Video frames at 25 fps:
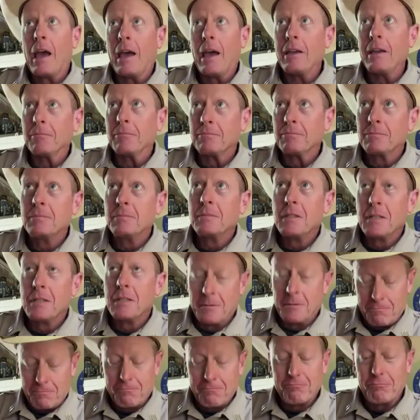Hey,
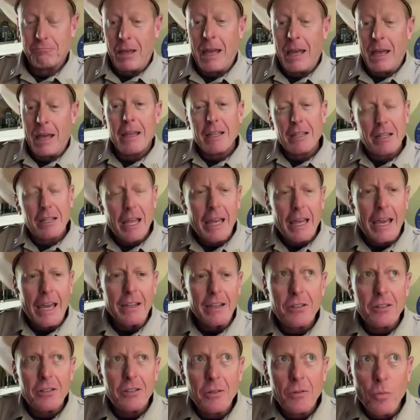
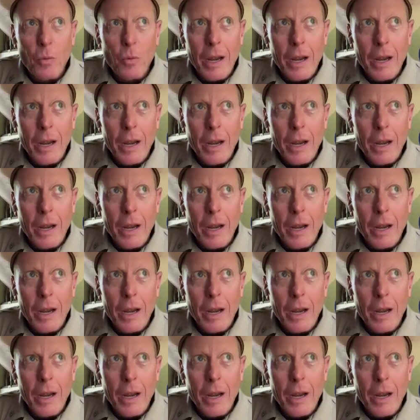hey,